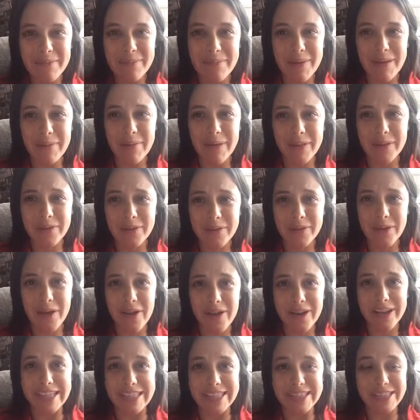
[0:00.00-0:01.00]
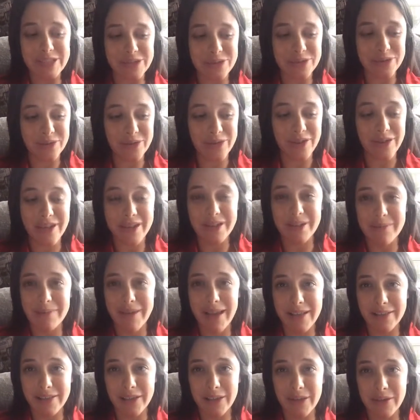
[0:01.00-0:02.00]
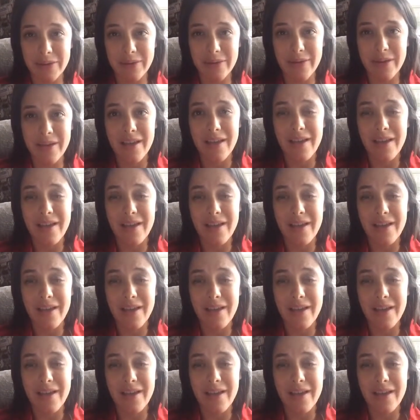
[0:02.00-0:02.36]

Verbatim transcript: My mother-in-law and sister-in-law and Matthew